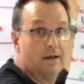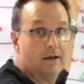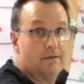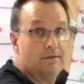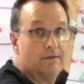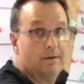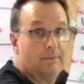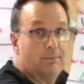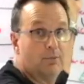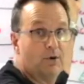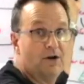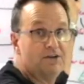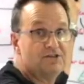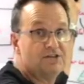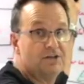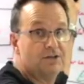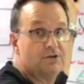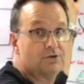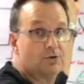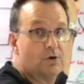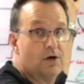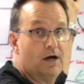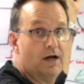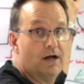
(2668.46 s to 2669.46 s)
the bridging
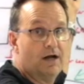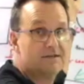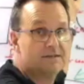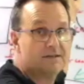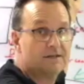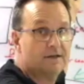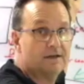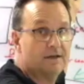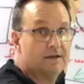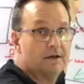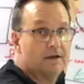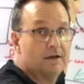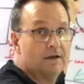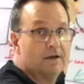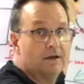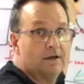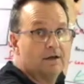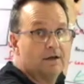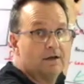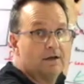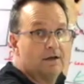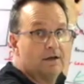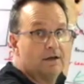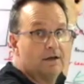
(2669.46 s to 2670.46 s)
trust,
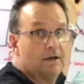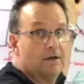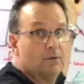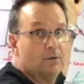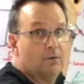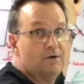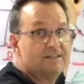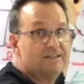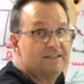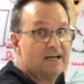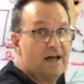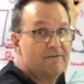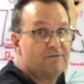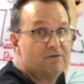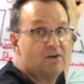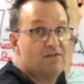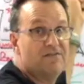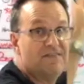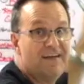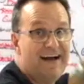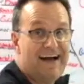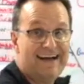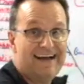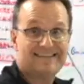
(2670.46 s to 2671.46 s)
we said for
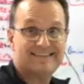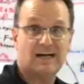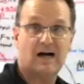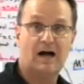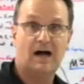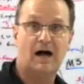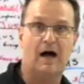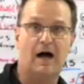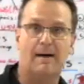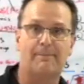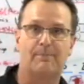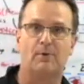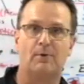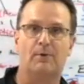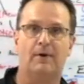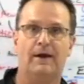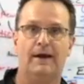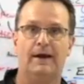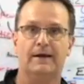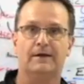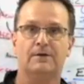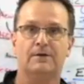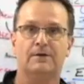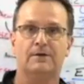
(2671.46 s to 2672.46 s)
that to
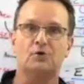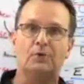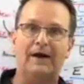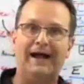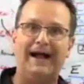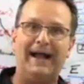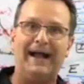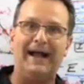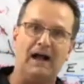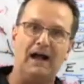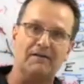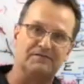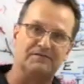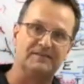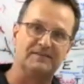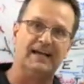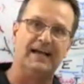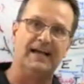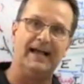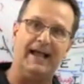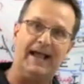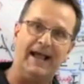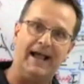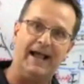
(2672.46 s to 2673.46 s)
operate, you have to
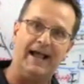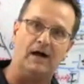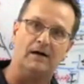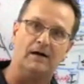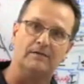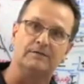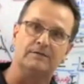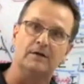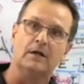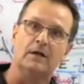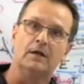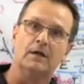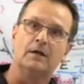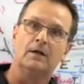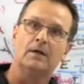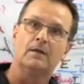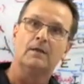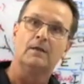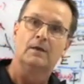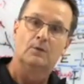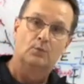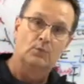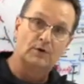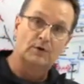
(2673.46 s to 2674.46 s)
have
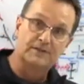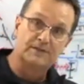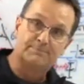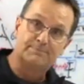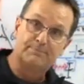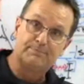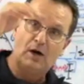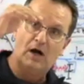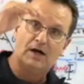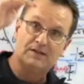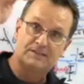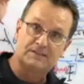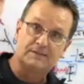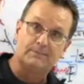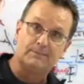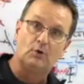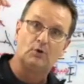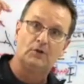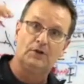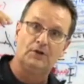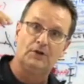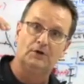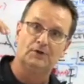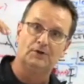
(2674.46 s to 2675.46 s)
responsible
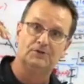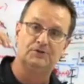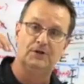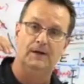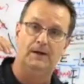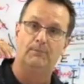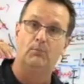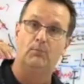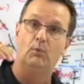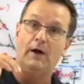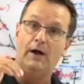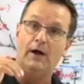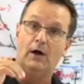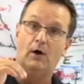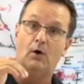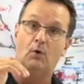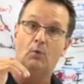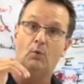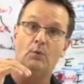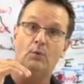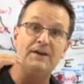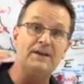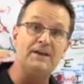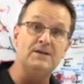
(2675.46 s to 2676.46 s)
leadership. Well,
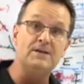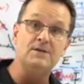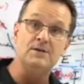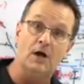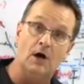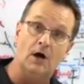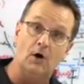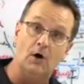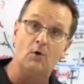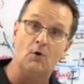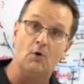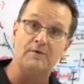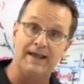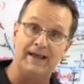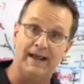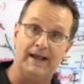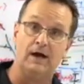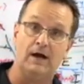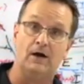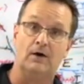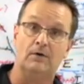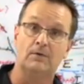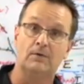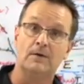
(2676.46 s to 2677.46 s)
we know
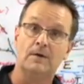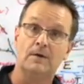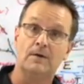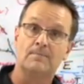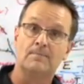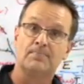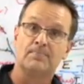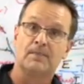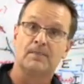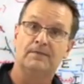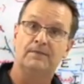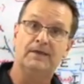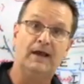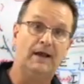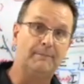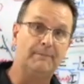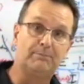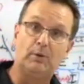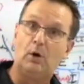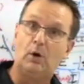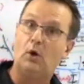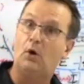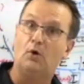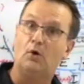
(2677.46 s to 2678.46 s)
now that
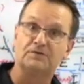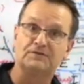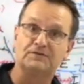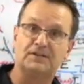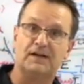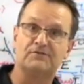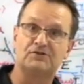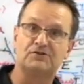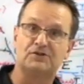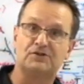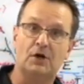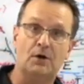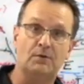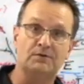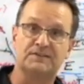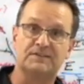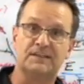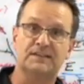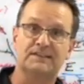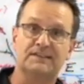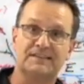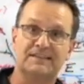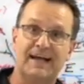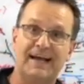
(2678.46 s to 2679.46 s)
polls have shown
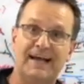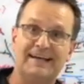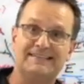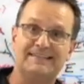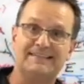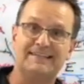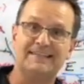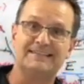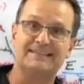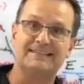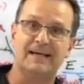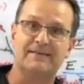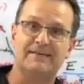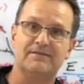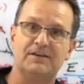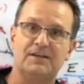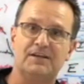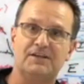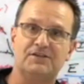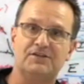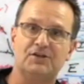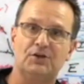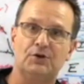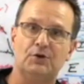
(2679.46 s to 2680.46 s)
since
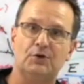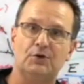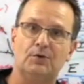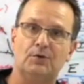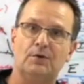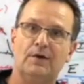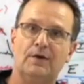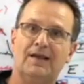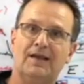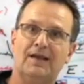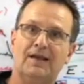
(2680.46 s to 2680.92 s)
1972